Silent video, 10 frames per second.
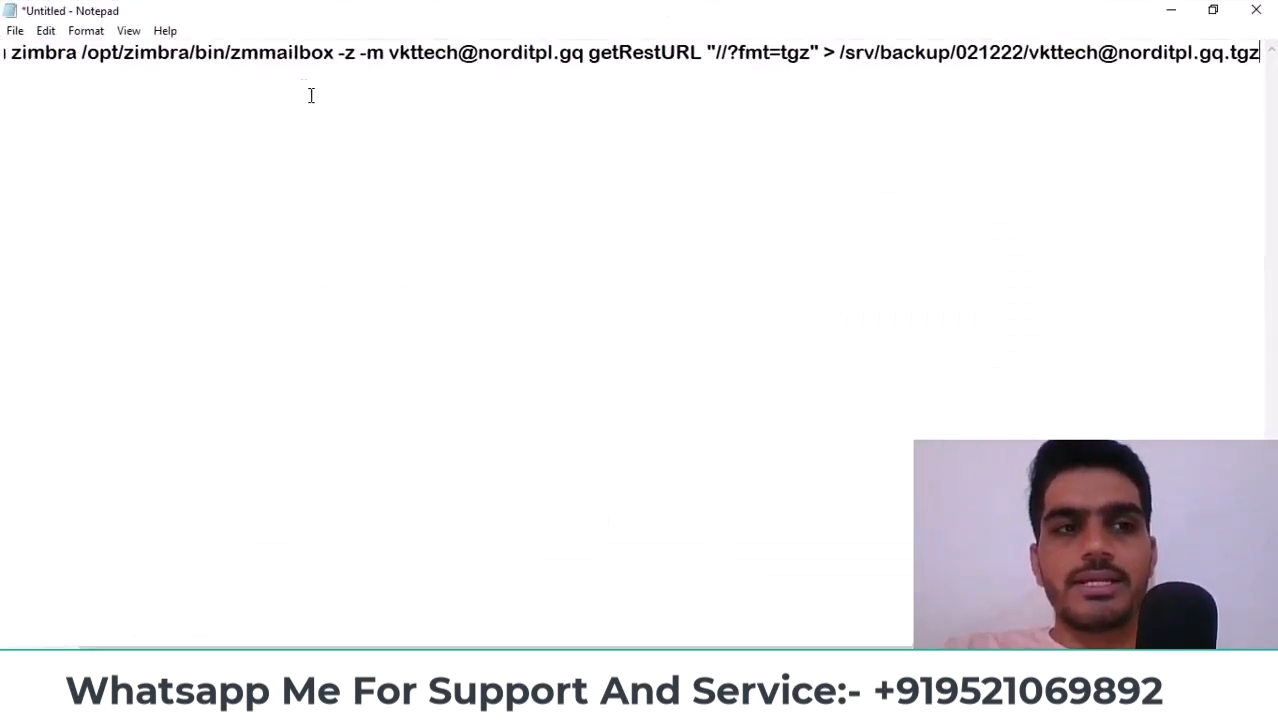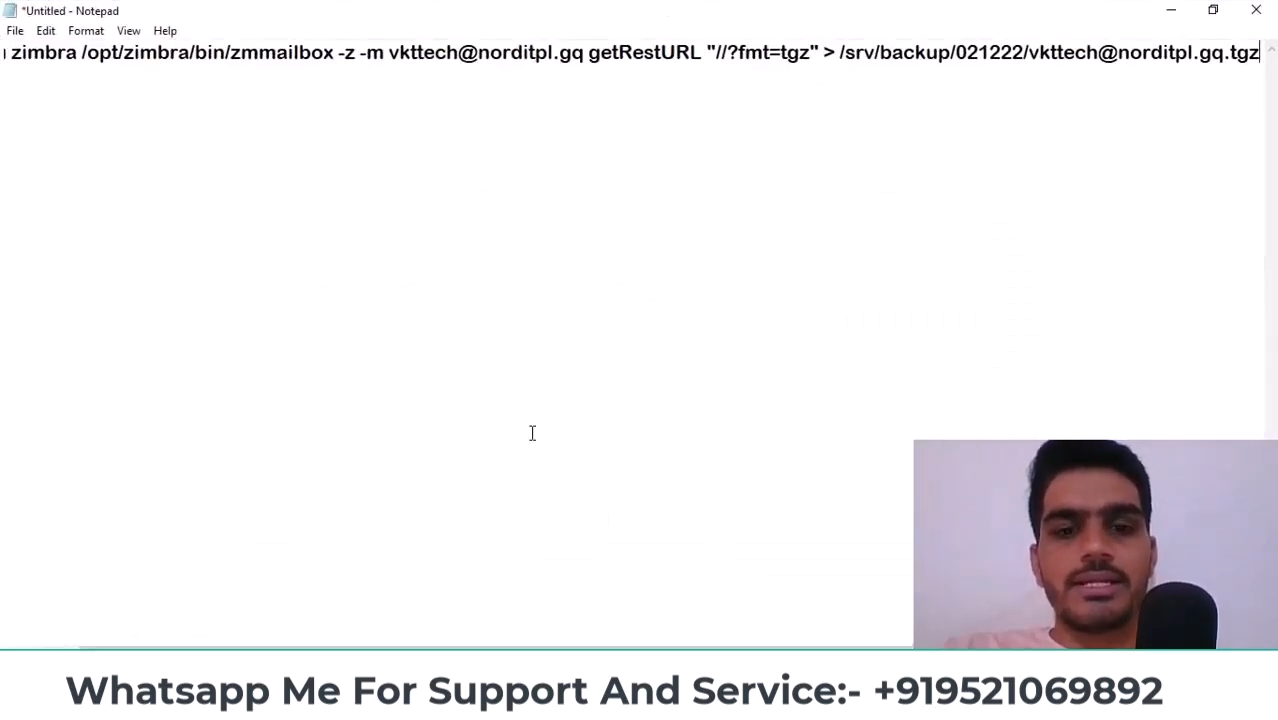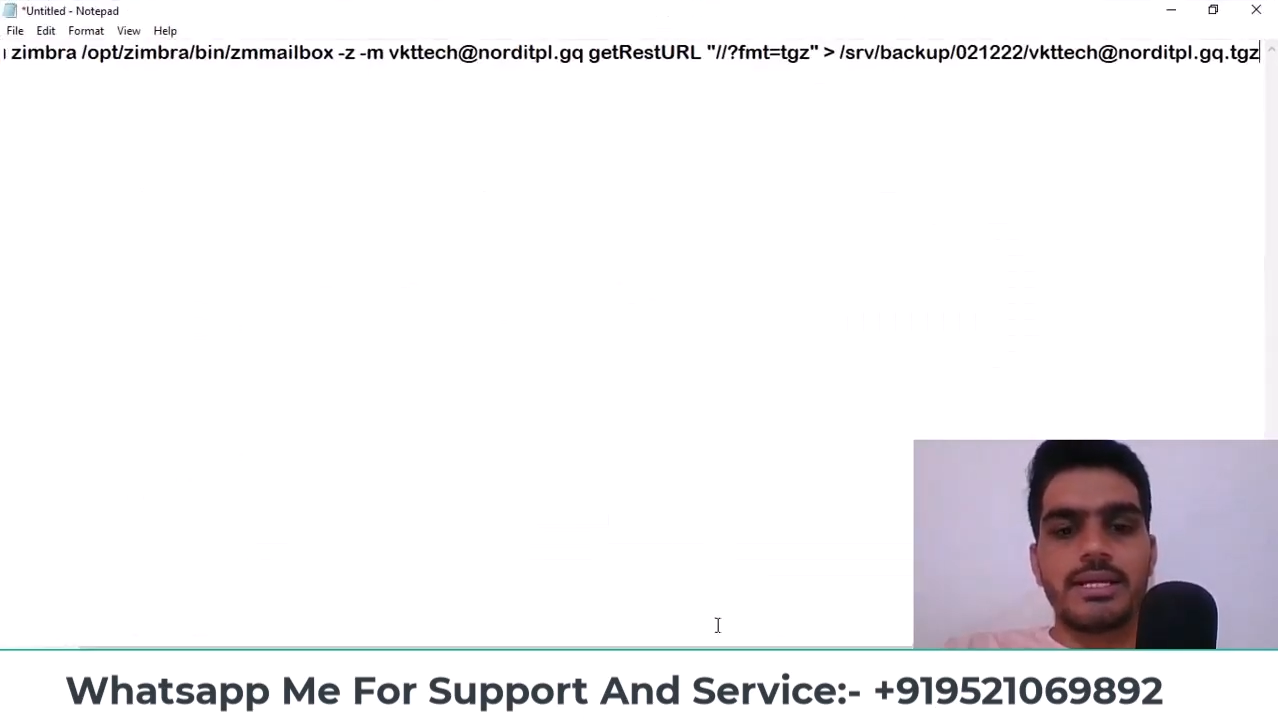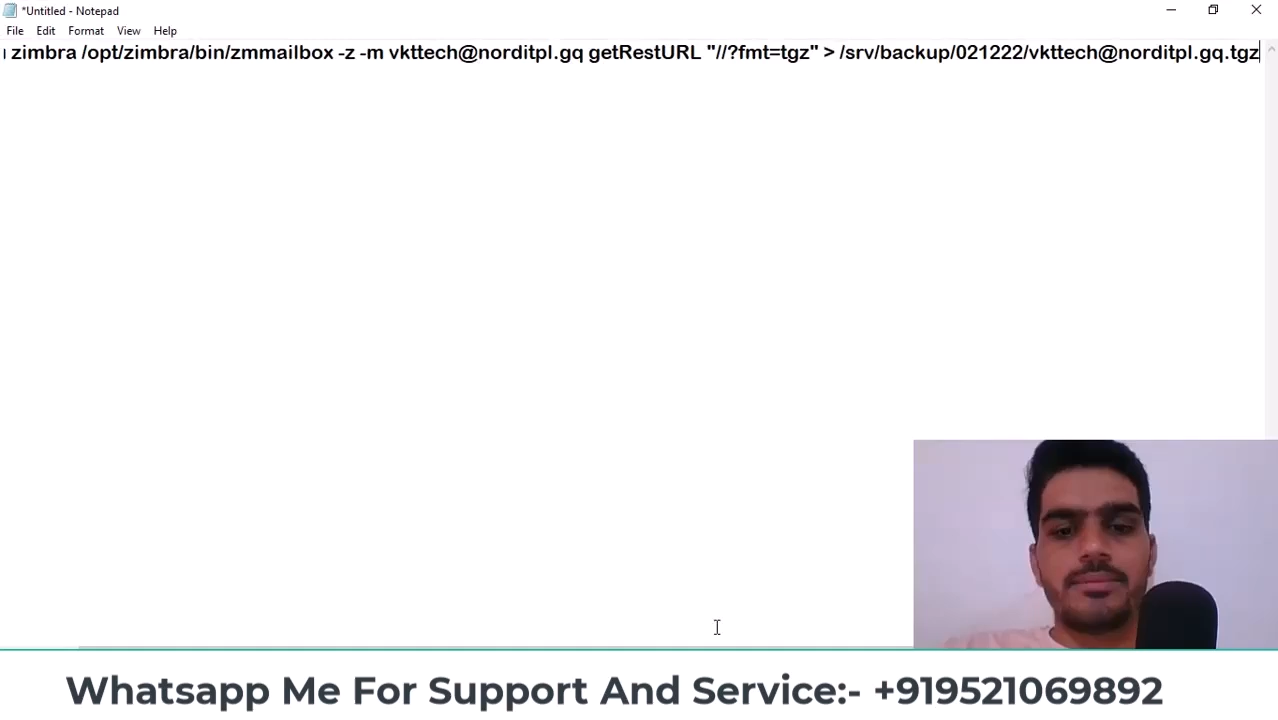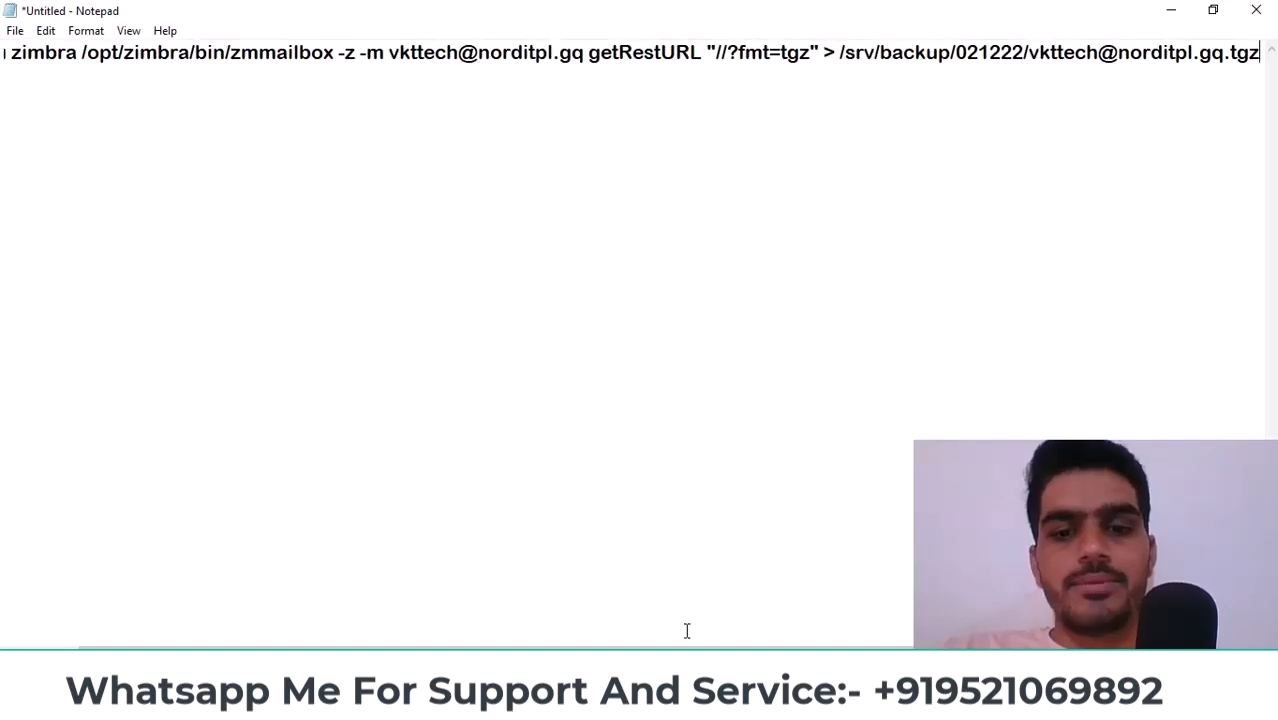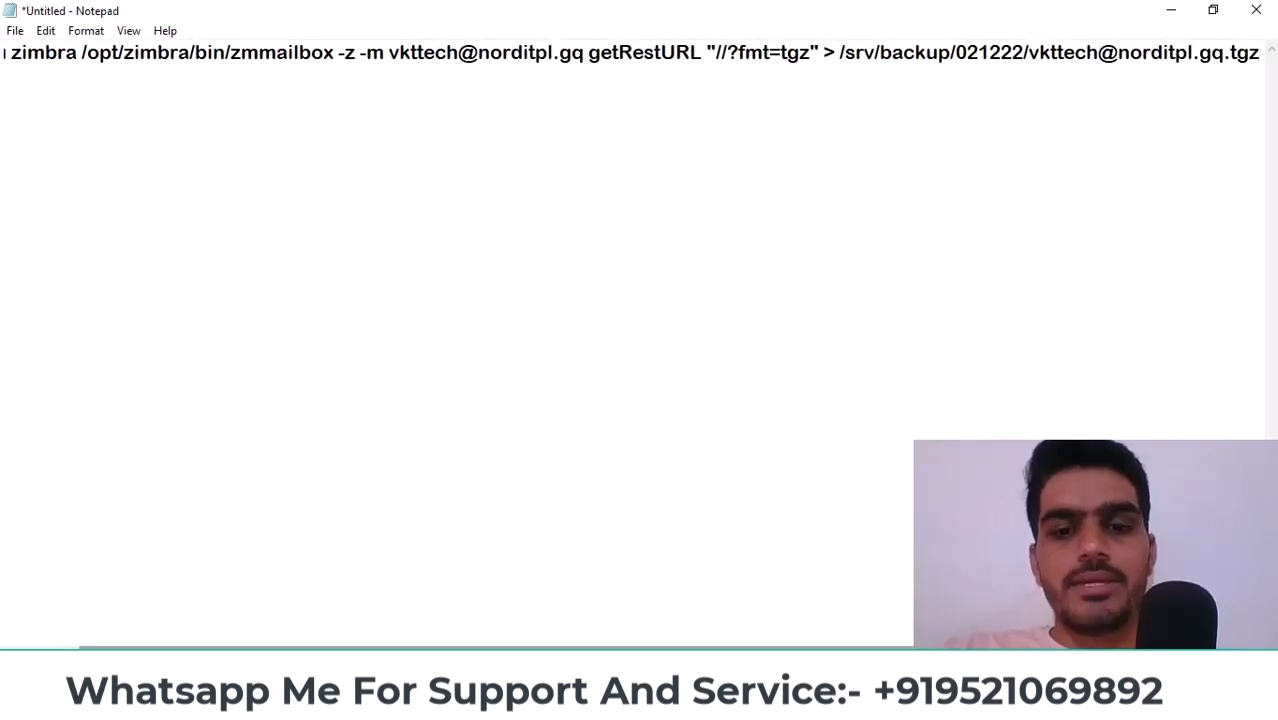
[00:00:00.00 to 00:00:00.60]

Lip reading: I have to